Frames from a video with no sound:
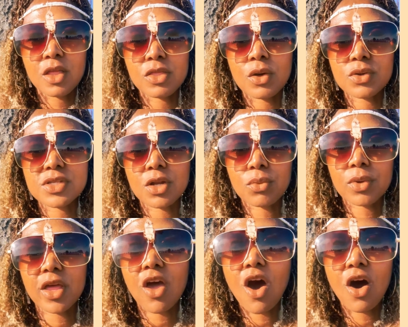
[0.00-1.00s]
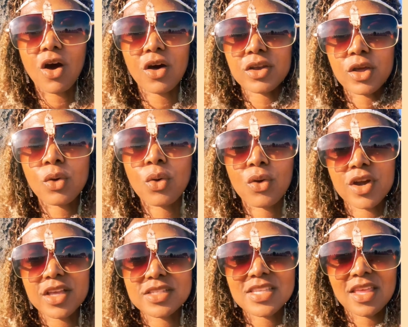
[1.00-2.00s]
those that are really called
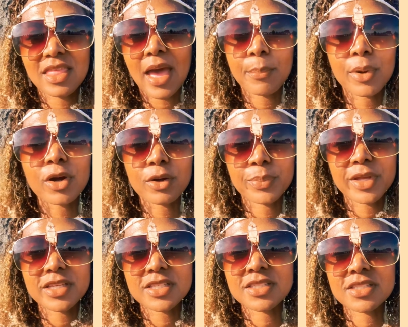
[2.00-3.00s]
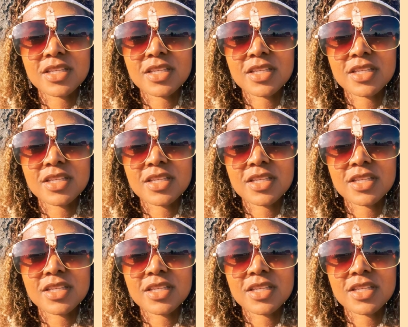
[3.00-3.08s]
according to that purpose.